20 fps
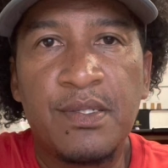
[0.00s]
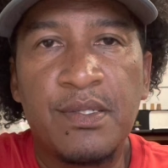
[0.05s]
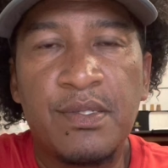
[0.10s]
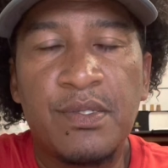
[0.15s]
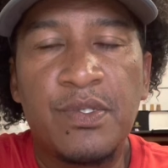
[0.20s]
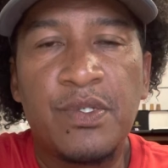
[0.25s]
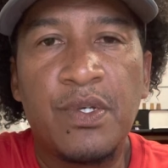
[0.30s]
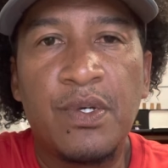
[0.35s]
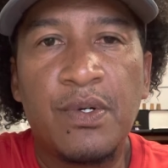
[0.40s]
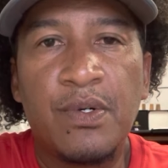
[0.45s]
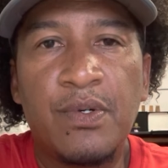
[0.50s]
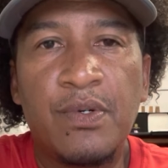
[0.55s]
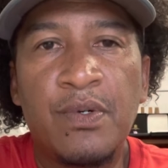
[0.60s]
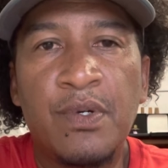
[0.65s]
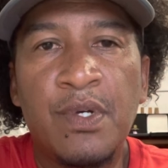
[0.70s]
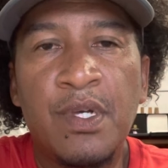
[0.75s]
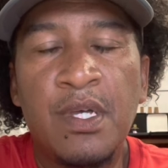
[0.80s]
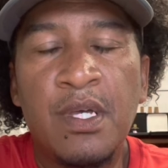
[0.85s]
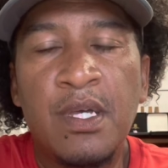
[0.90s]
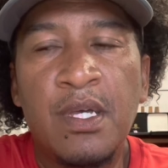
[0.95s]
So
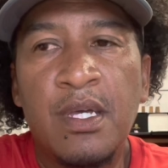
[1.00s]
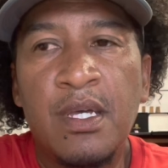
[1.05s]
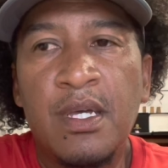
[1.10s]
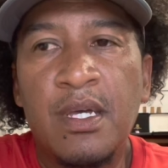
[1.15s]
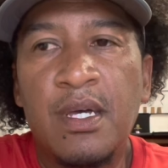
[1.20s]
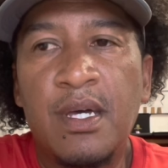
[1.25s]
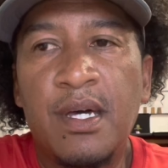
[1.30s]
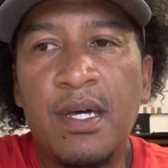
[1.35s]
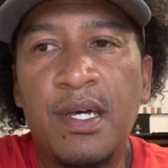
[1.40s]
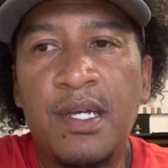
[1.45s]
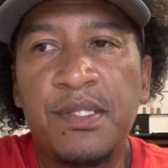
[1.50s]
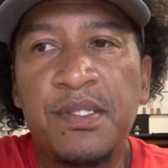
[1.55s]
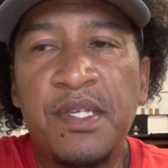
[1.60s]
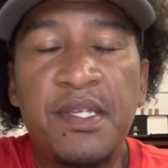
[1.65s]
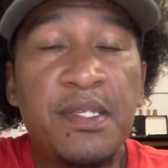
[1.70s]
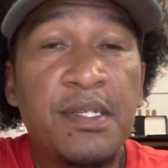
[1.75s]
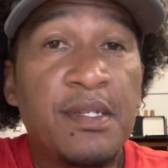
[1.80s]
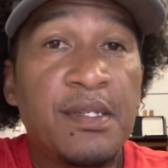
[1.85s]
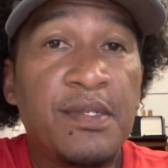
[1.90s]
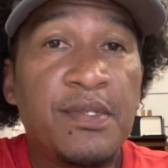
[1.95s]

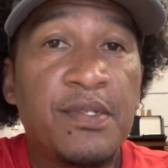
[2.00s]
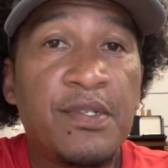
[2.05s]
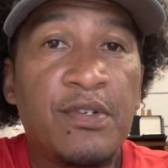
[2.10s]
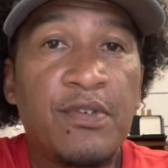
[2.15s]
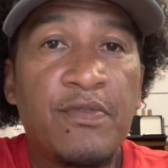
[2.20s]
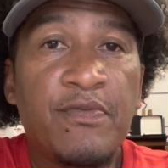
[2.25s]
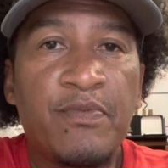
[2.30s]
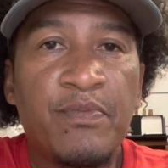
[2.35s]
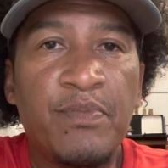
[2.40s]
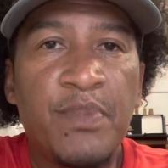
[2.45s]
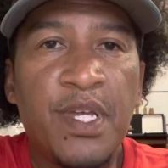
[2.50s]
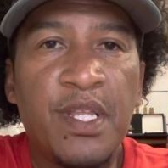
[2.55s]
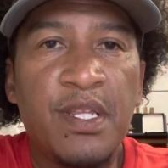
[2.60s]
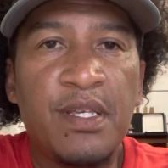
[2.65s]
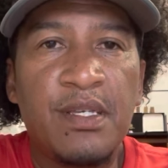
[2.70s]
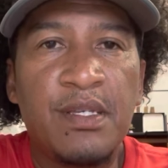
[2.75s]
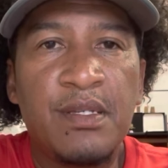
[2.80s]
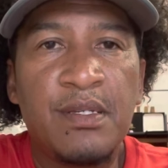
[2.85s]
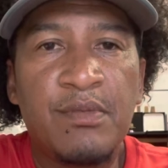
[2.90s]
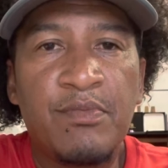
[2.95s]
testing can serve
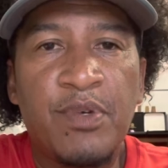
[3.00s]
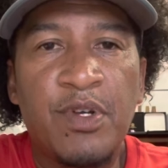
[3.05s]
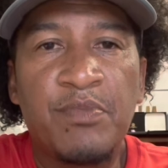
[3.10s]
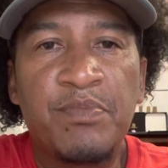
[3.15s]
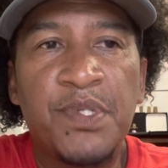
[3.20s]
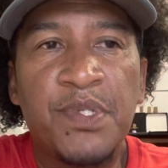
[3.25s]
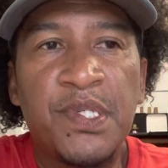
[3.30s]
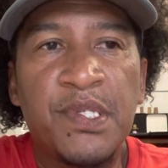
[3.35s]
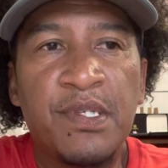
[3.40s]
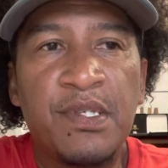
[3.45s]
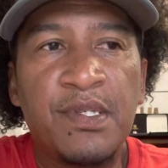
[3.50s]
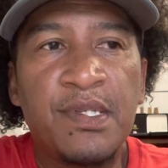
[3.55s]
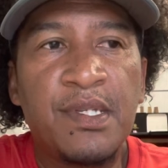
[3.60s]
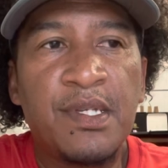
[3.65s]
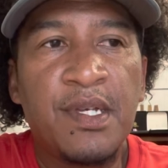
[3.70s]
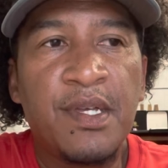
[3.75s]
many purposes.